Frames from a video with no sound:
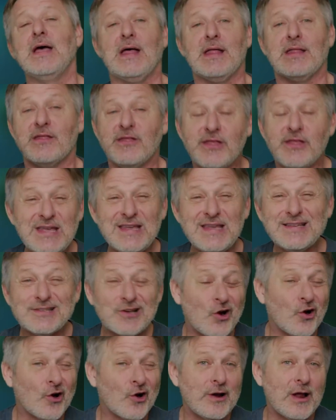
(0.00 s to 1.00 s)
These
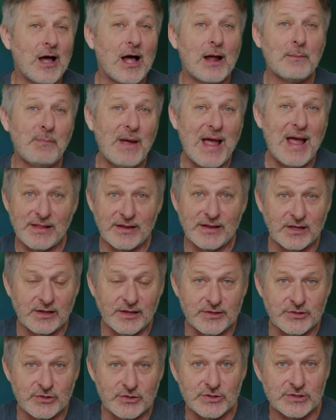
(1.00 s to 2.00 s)
are not palate
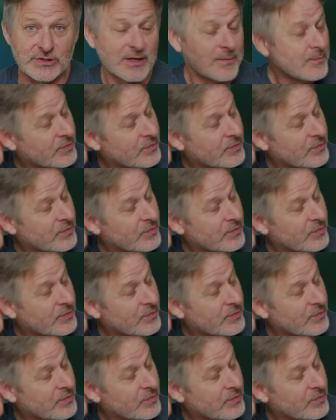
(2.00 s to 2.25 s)
cleansers.